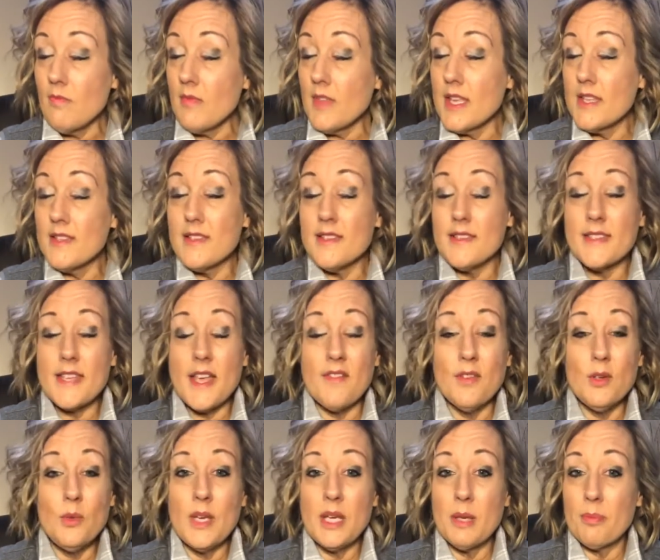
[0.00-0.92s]
It's a
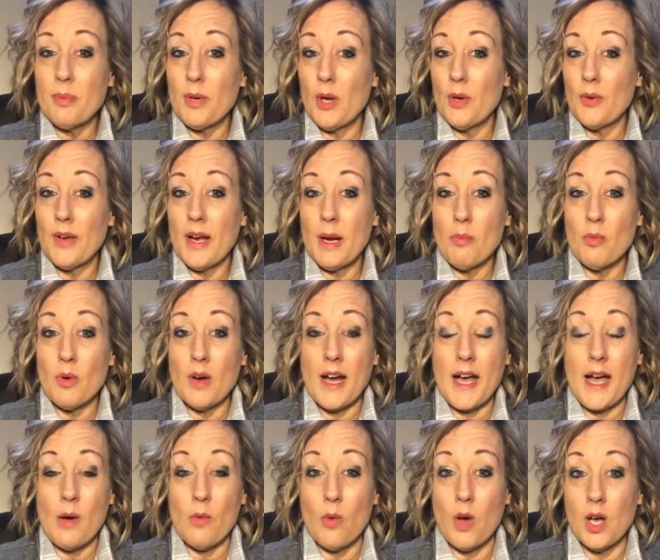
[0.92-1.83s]
7-week program where
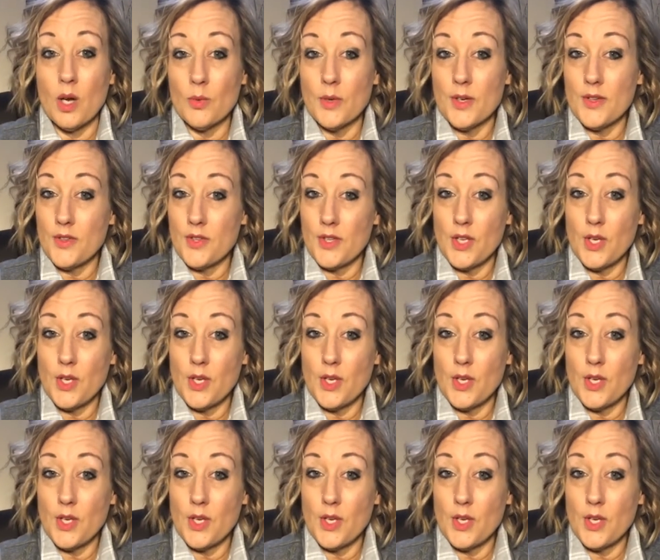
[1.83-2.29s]
I walk with